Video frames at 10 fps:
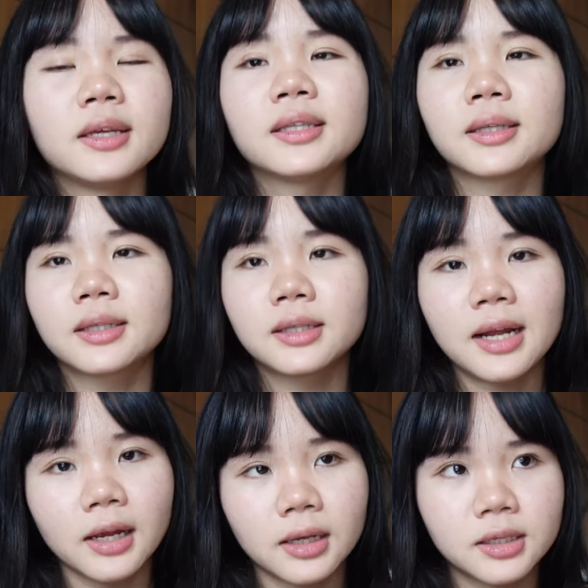It's
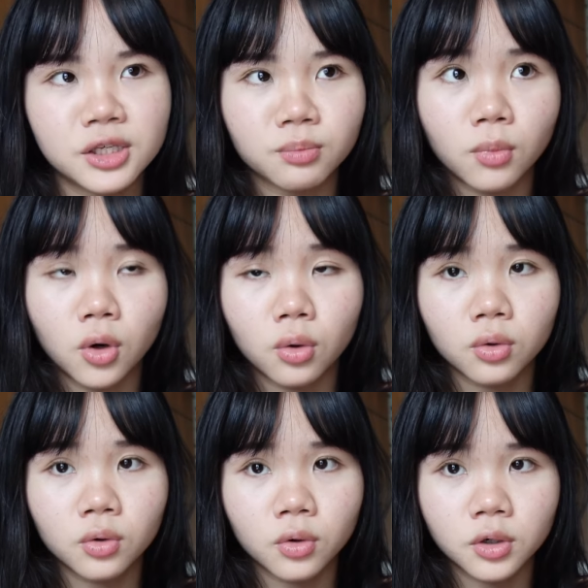like a
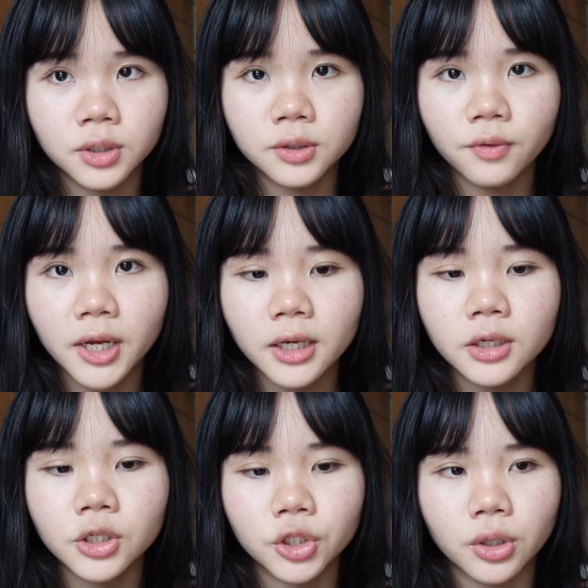small grocery
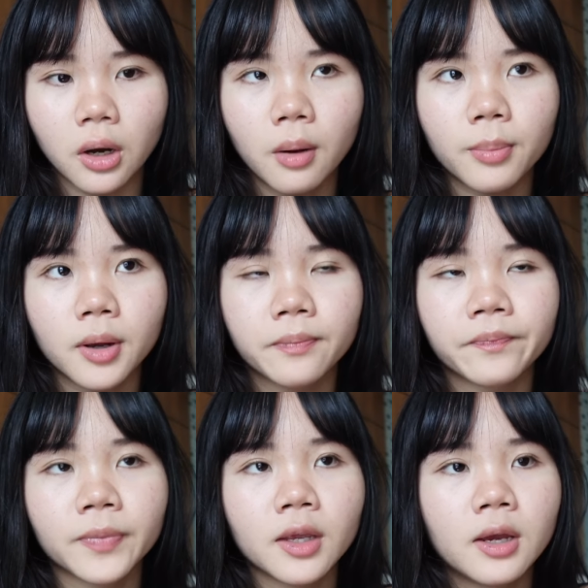shop
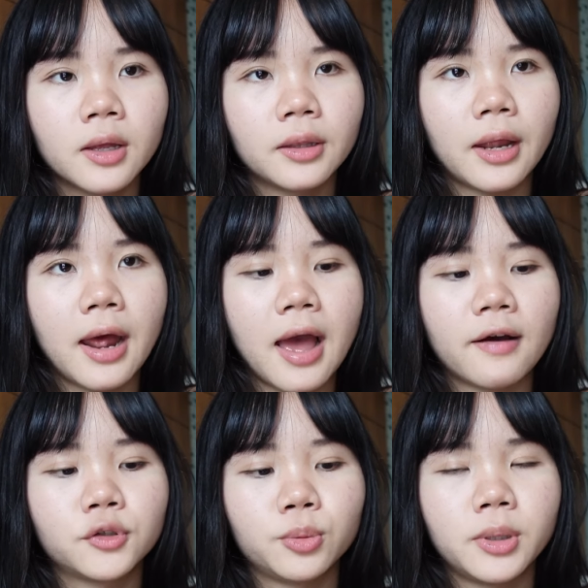that I
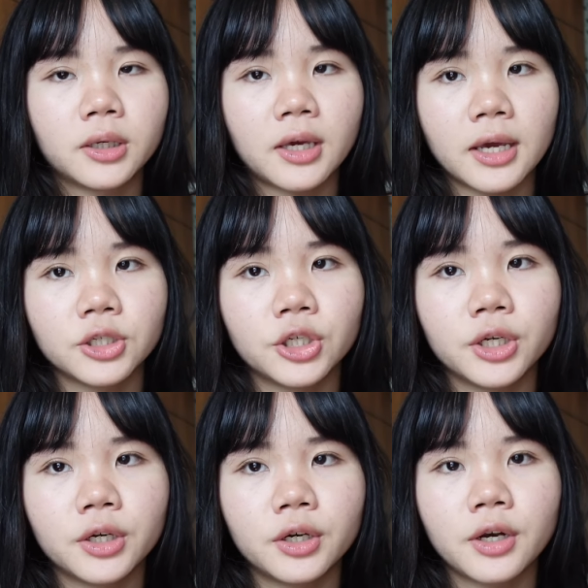have to be a
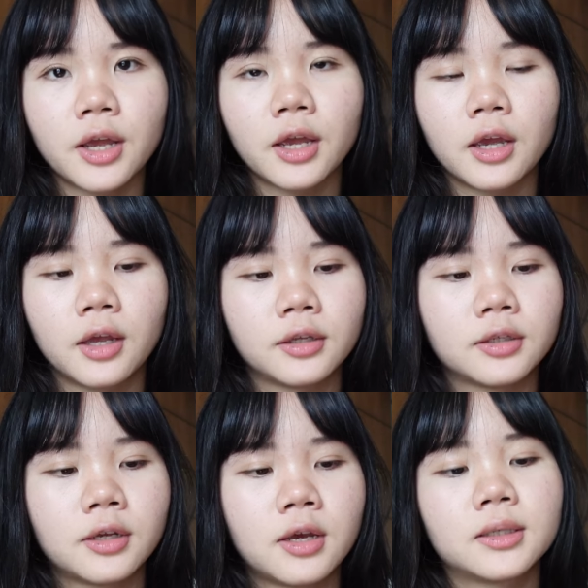cashier
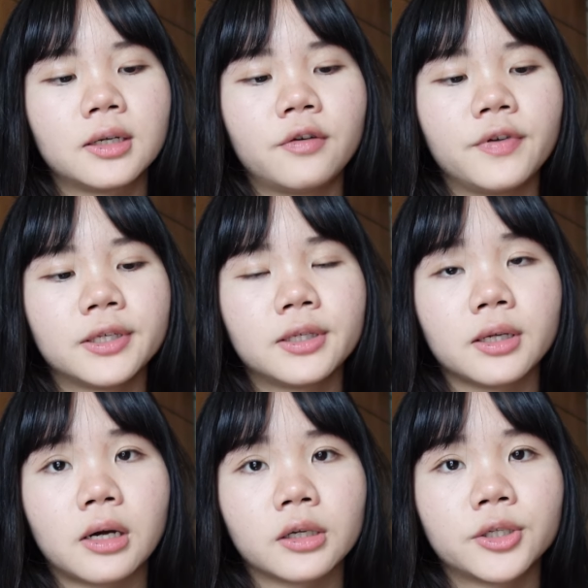and service
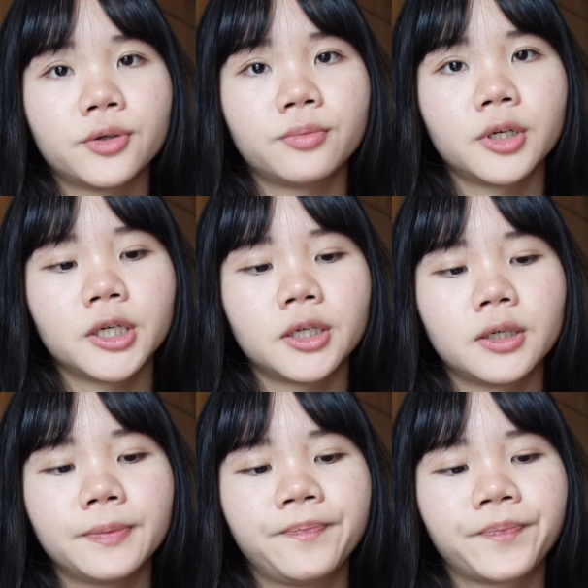the customer,